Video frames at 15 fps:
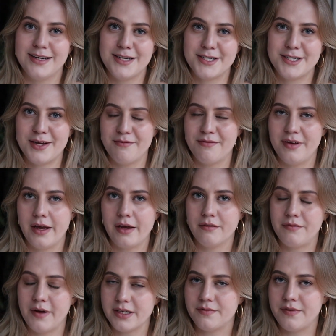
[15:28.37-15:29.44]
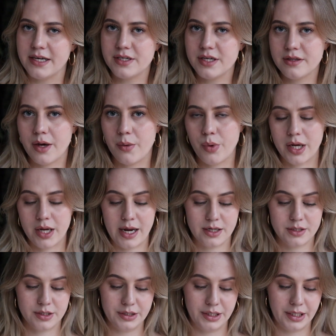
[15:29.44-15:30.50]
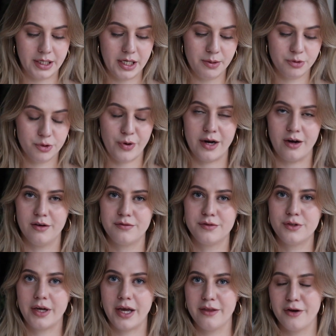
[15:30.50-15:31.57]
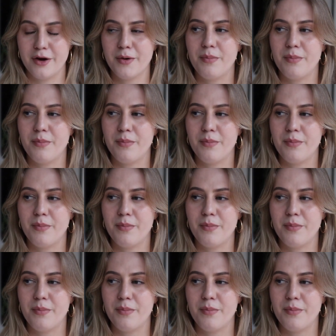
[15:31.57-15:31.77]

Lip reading: something fast fashion that we can actually keep track of together.